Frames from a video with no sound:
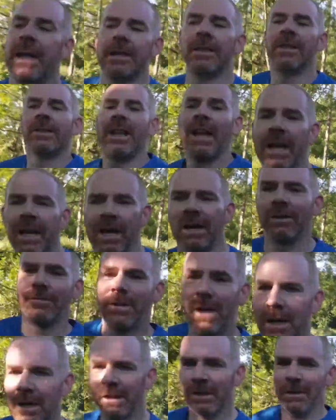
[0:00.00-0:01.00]
The day
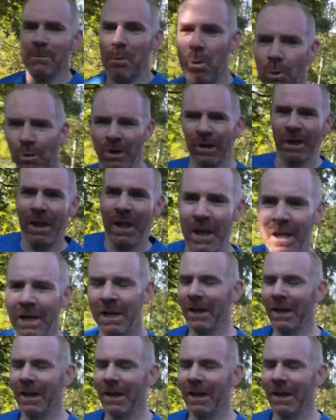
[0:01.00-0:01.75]
after, in the morning,